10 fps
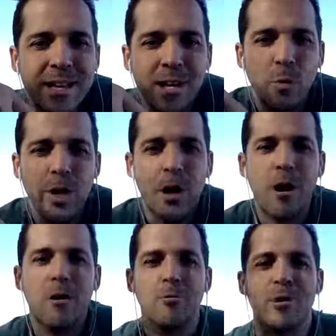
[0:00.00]
Here we
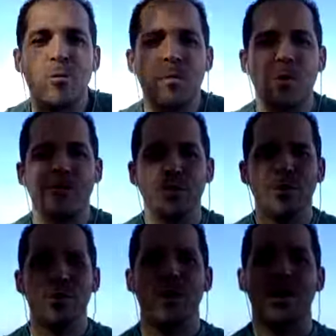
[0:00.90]
are with one more
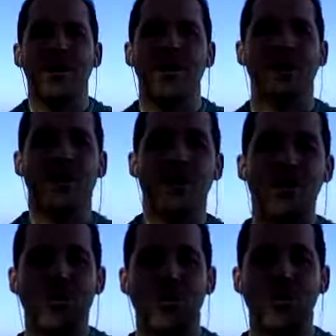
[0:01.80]
view of the
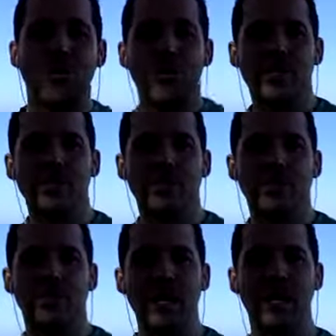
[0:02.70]
Coronado Bridge. Ooh,
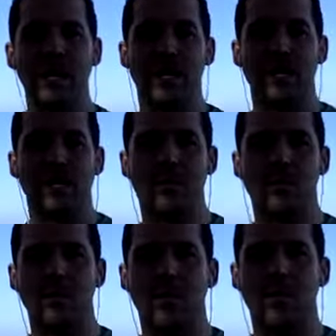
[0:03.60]
right there, the
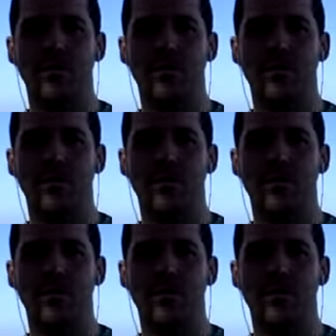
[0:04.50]
Coronado